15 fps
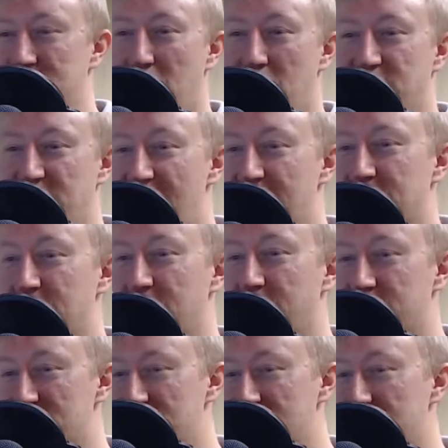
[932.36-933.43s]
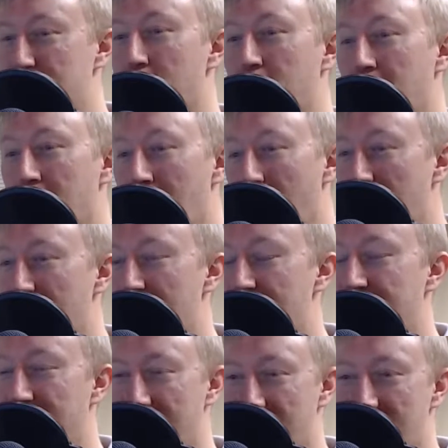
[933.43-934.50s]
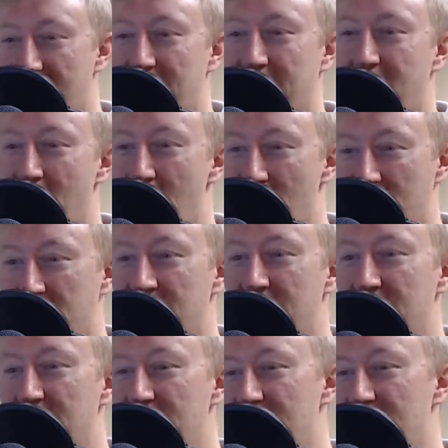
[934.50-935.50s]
task list has just been growing. I feel like I can't get over it.